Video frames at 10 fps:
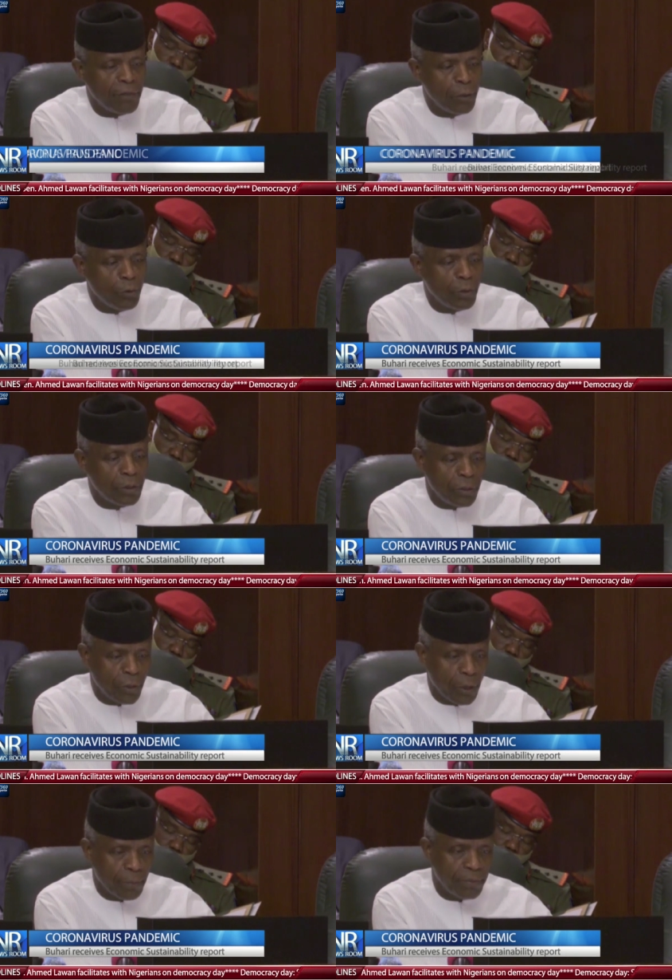of new
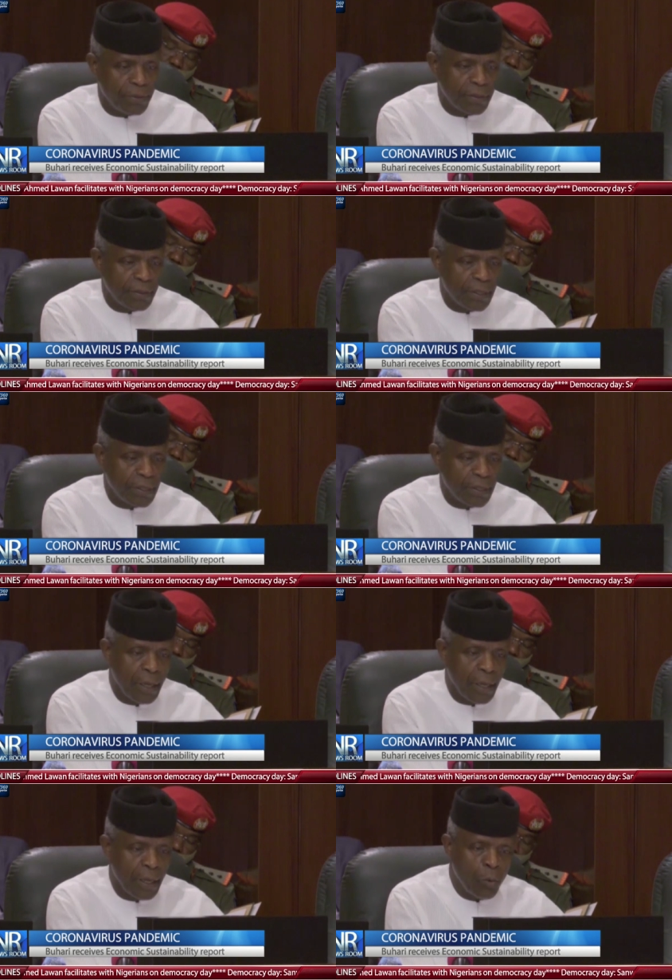jobs,
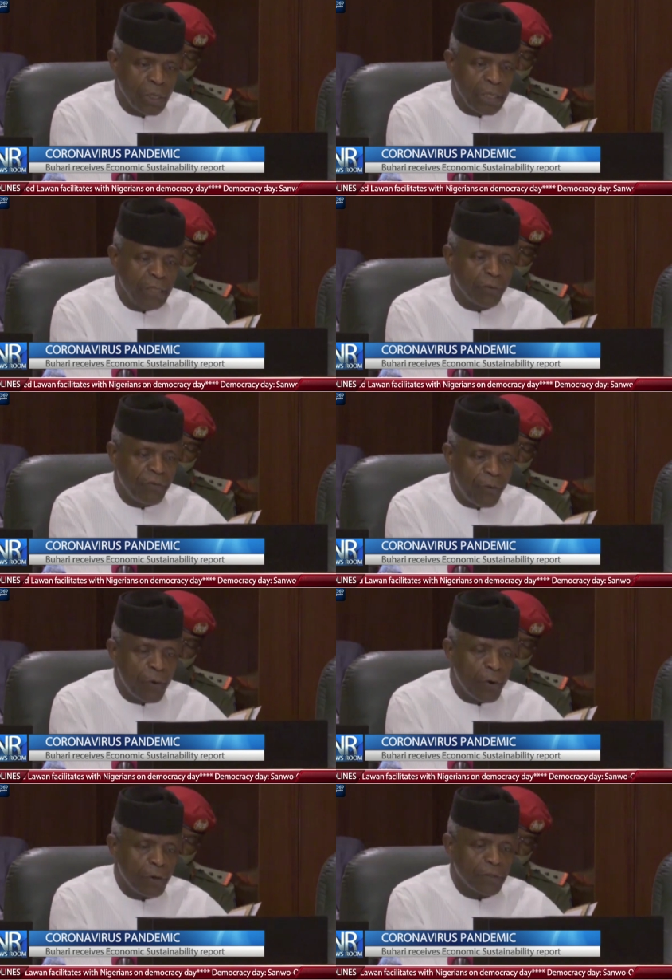we need to
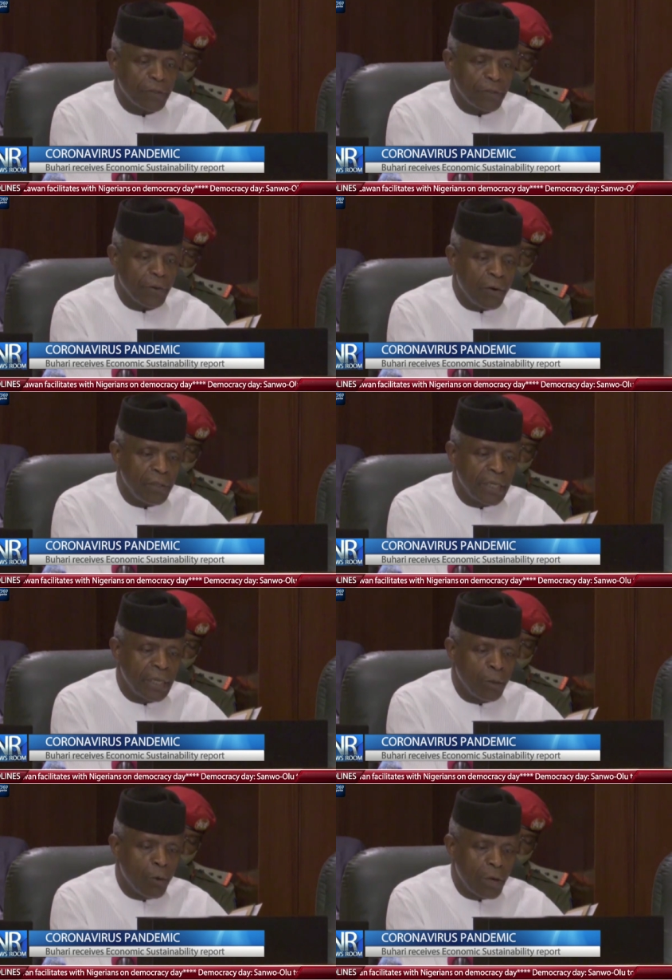focus on
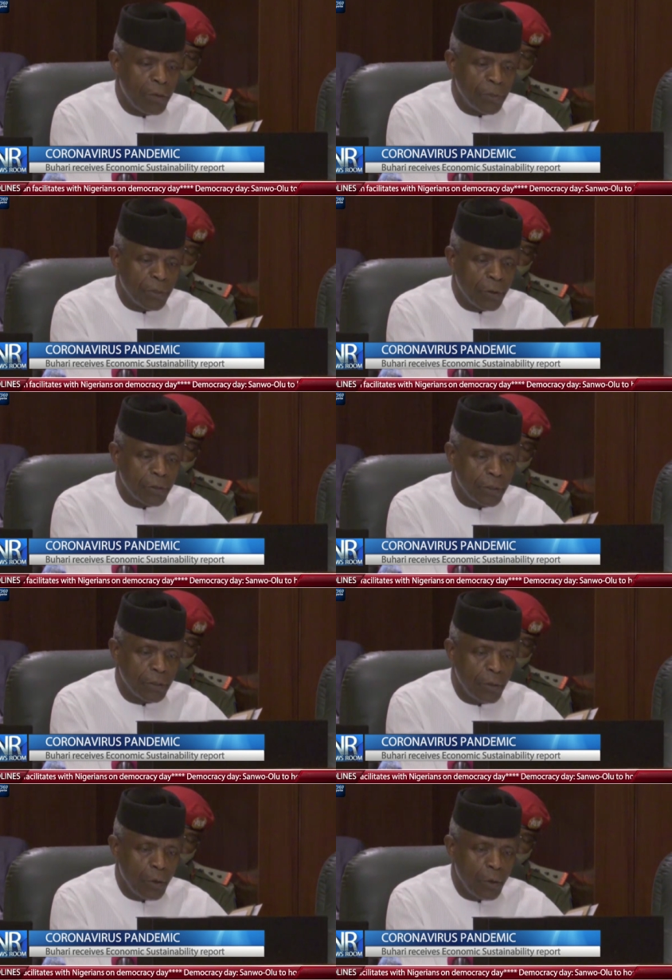encouraging local
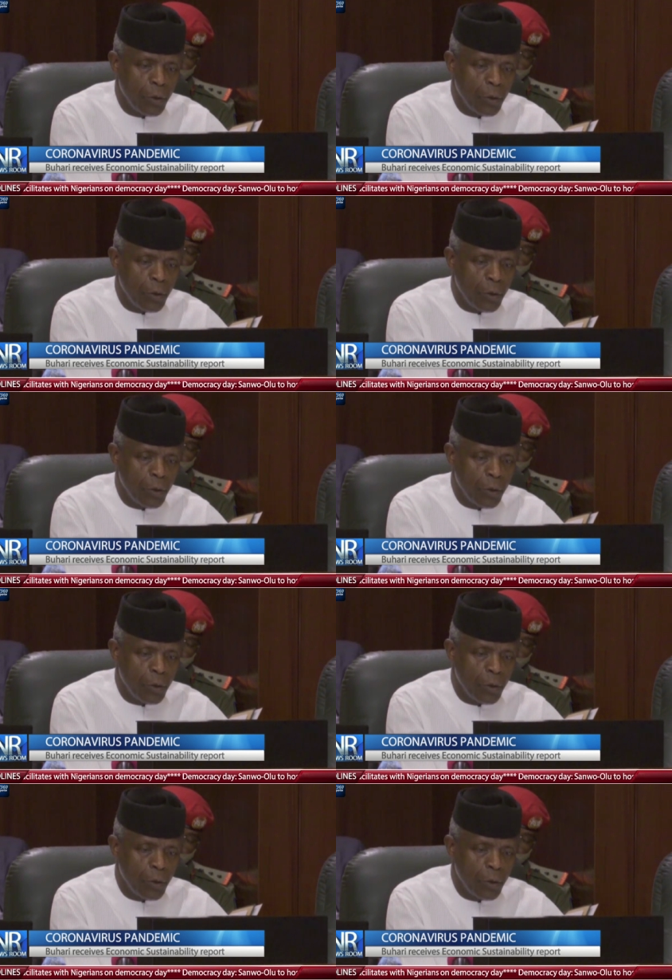production,